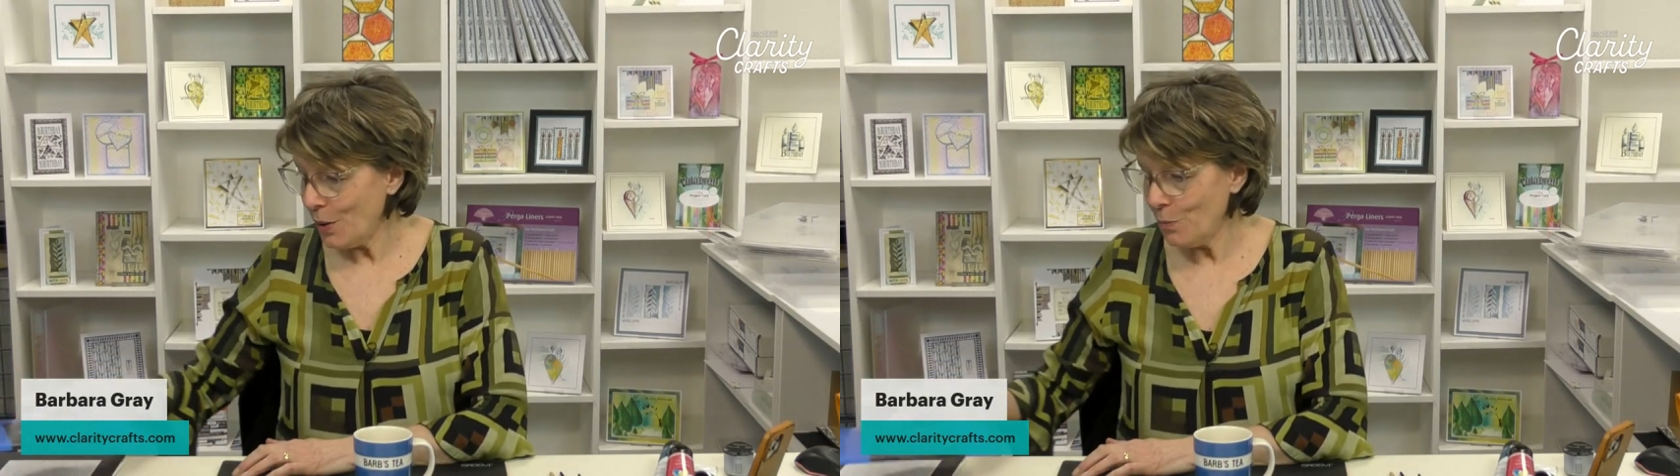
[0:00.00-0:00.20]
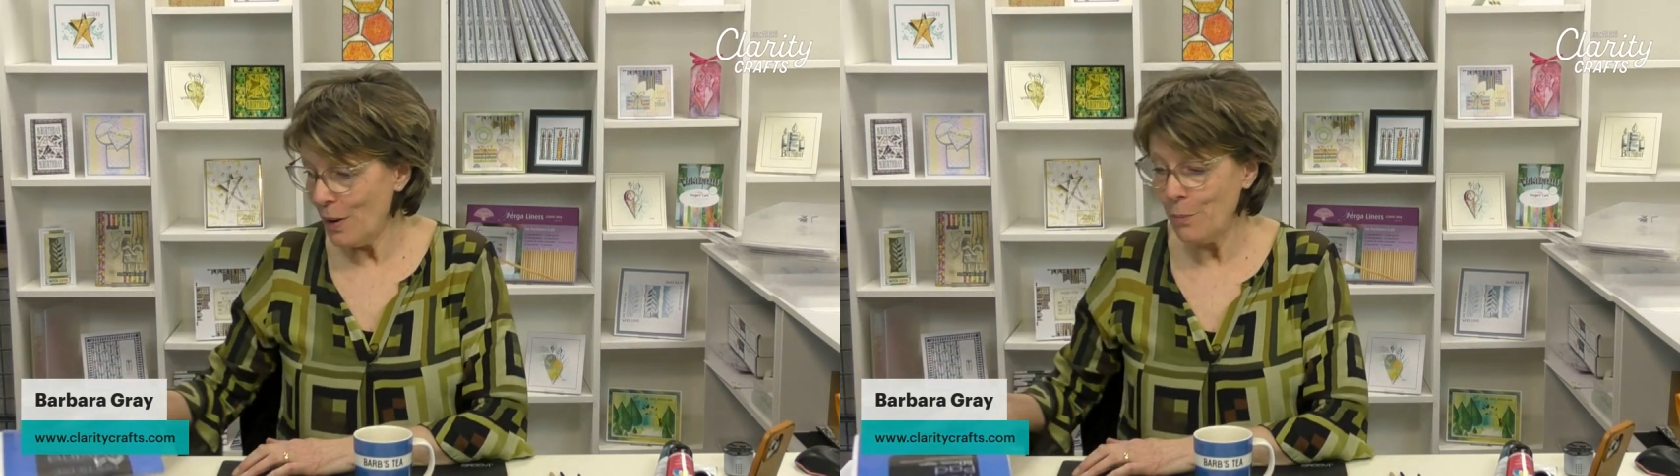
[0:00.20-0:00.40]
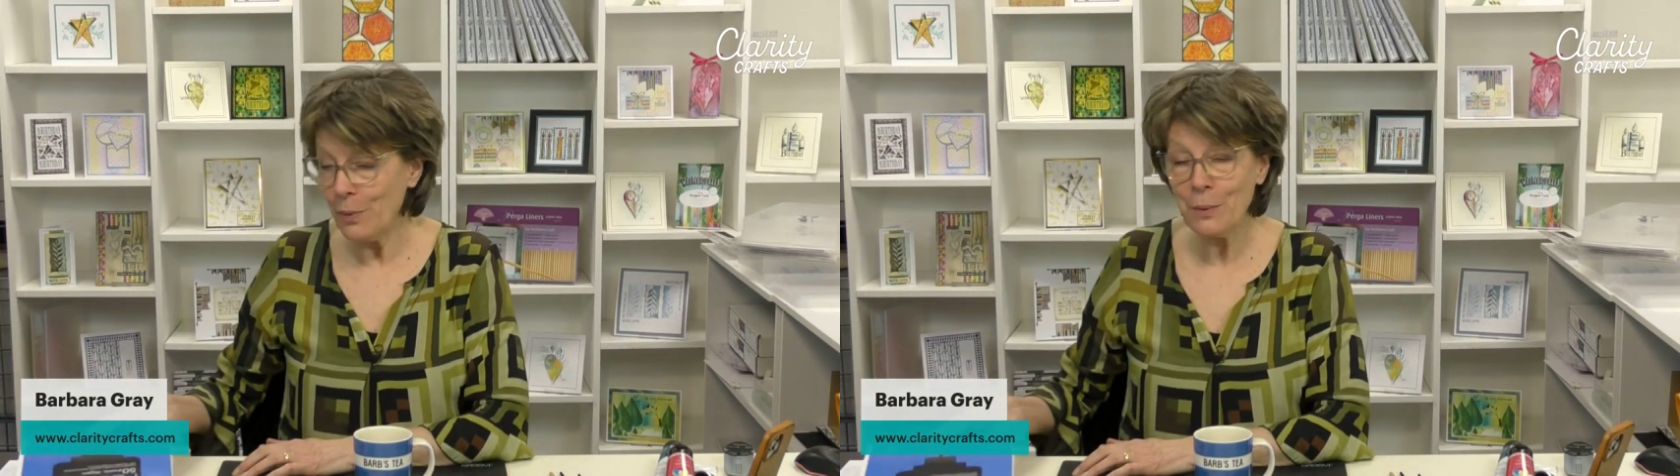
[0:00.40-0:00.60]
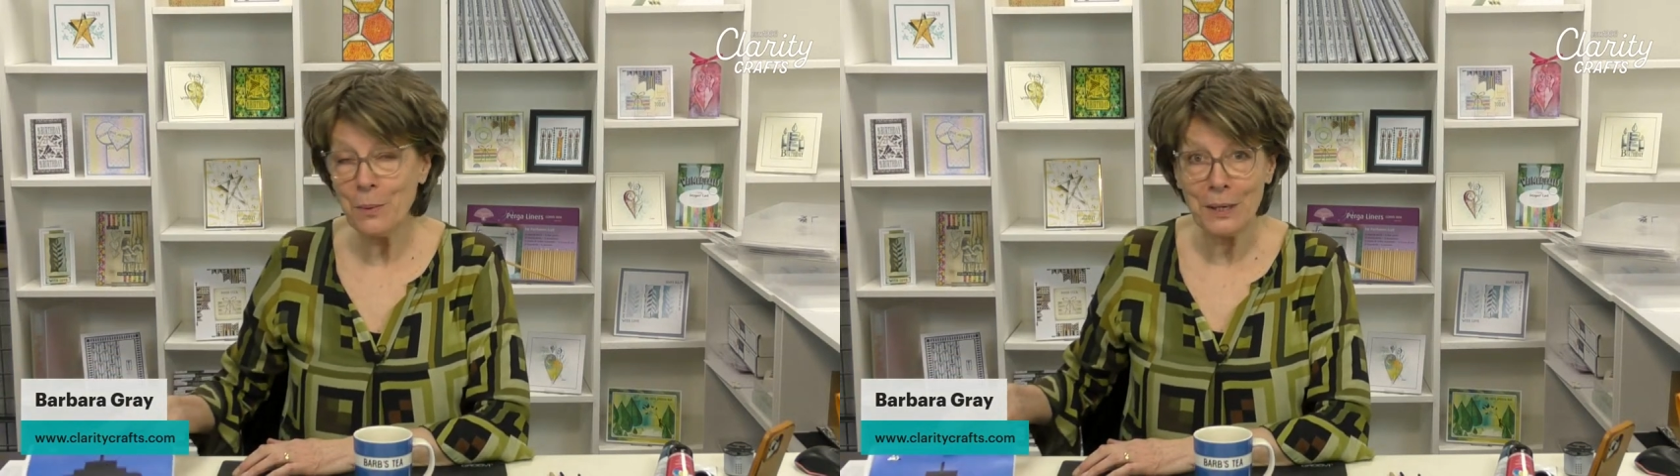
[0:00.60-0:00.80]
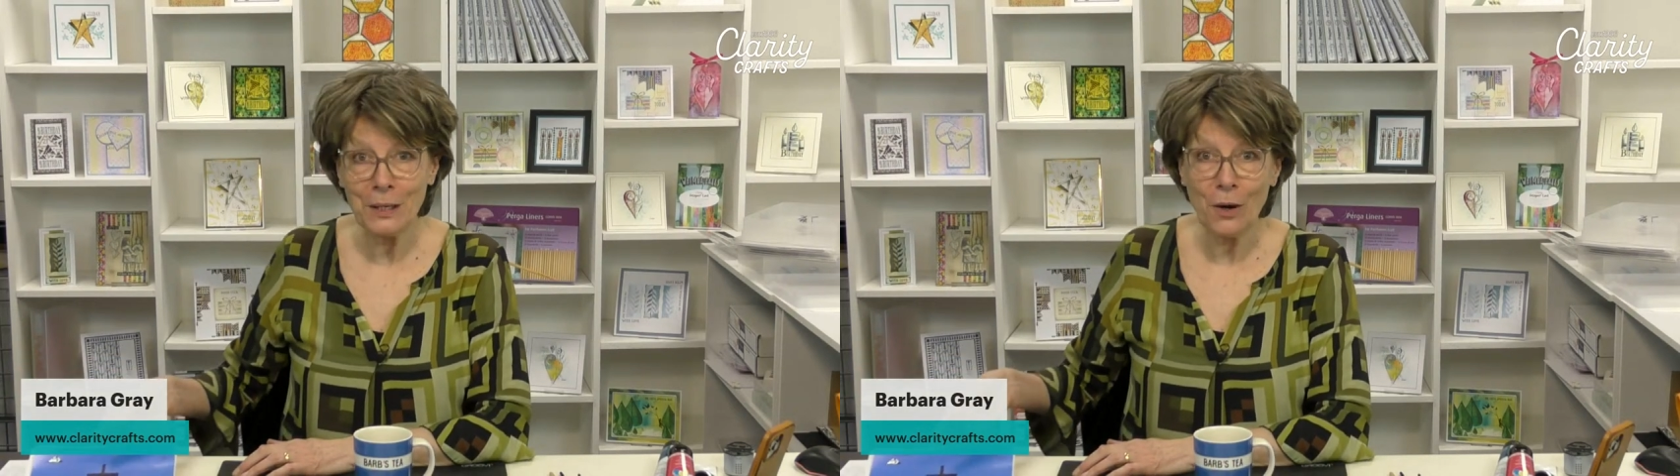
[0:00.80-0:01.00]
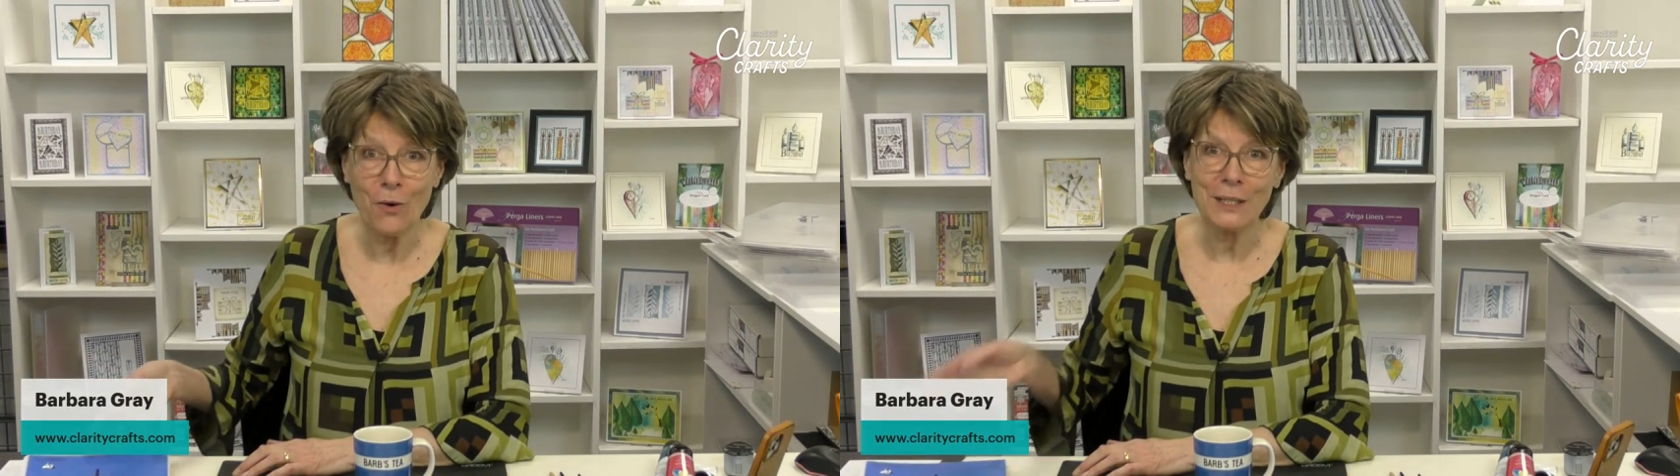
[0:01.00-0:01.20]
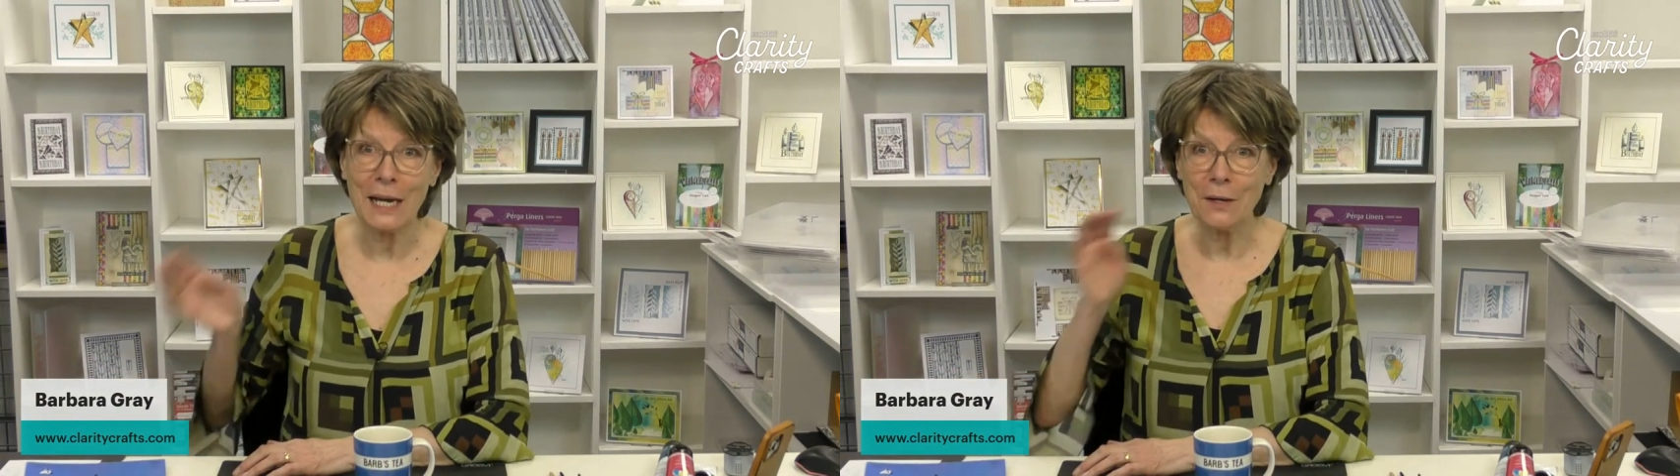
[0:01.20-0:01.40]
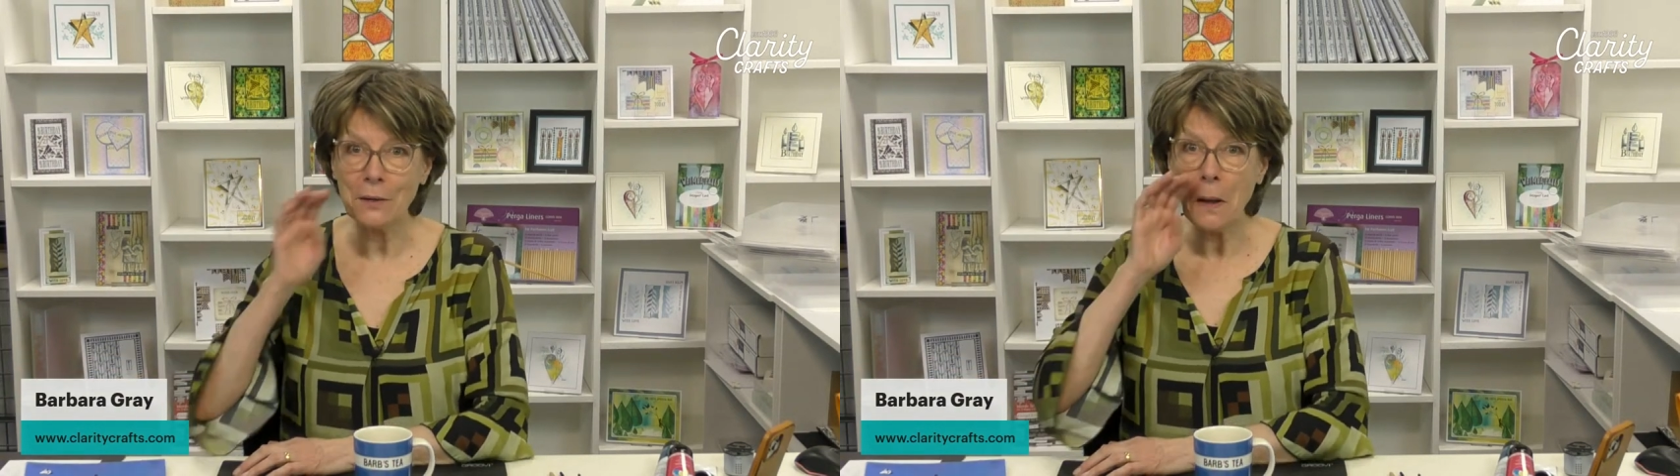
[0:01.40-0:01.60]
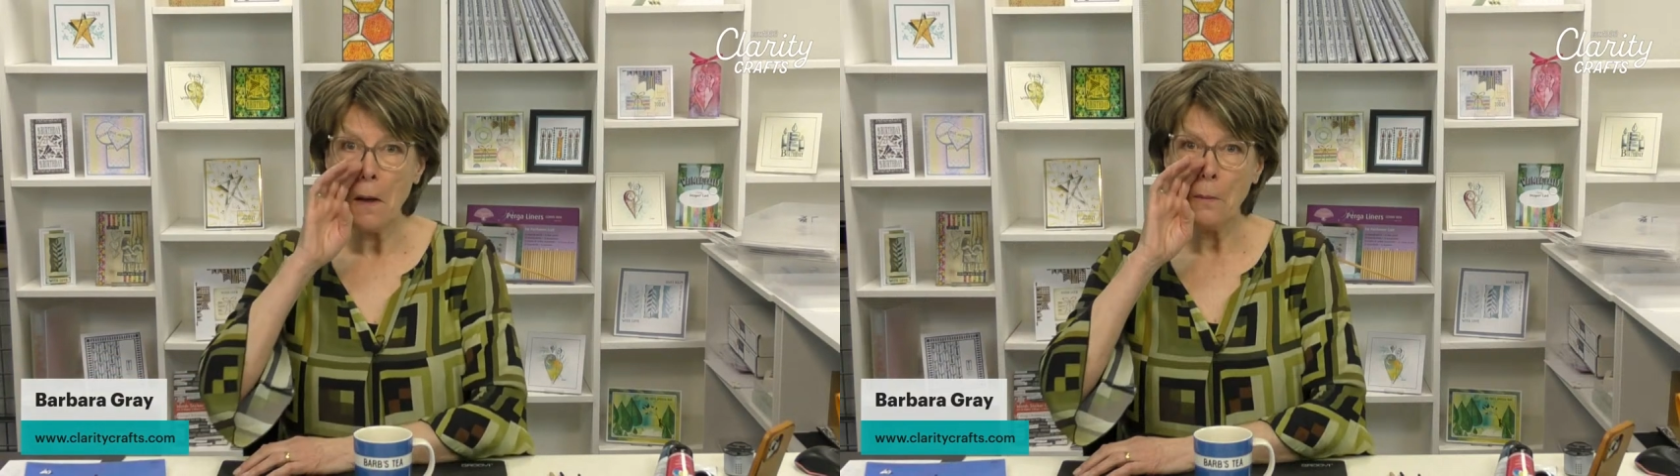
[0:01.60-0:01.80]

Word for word: when we were in lockdown,